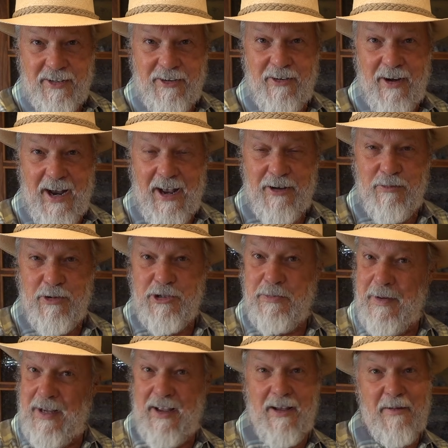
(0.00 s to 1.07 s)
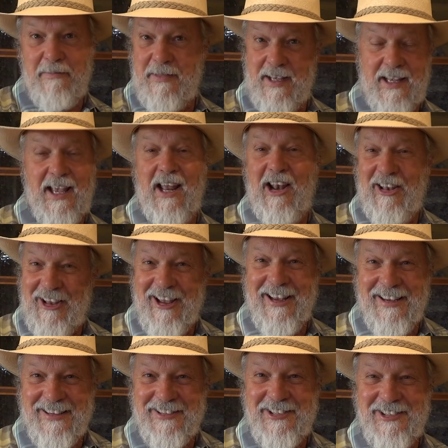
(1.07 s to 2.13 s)
the ground, which become the Kettle
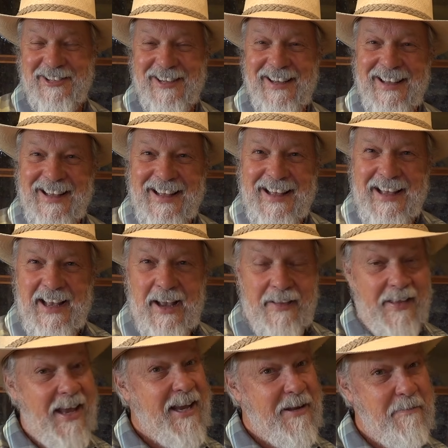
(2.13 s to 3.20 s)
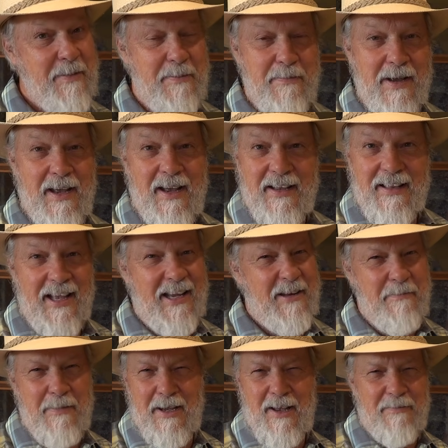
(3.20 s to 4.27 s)
Lakes. And they can be big. They
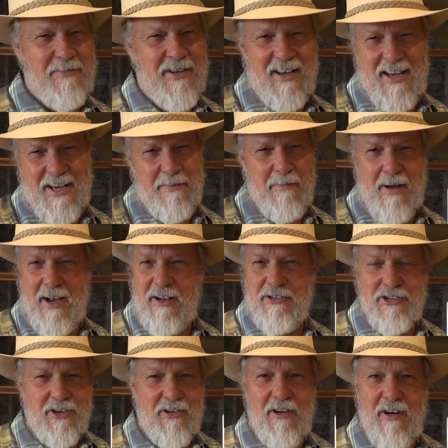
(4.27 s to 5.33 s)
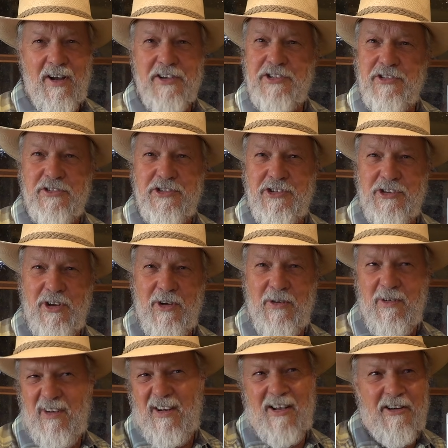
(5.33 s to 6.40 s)
can be up to 8 miles across or so,
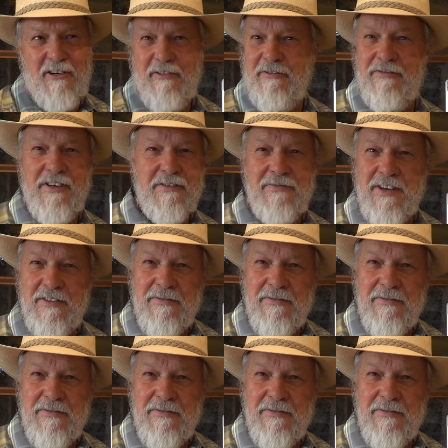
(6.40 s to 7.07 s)
150